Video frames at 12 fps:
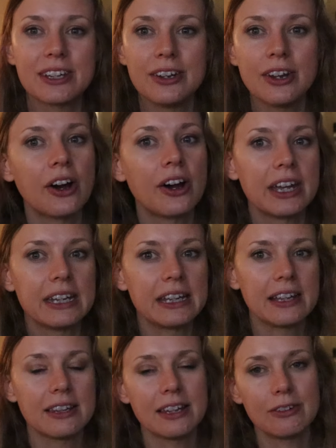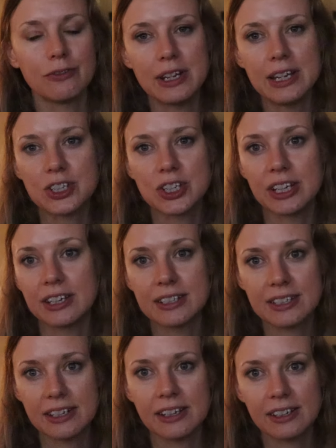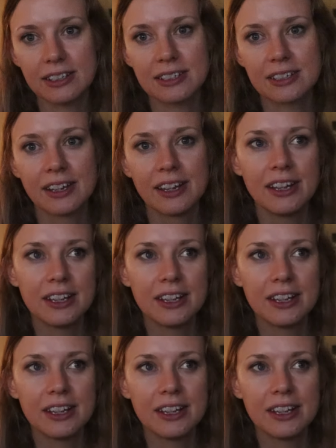at 9 and then finishing at 6.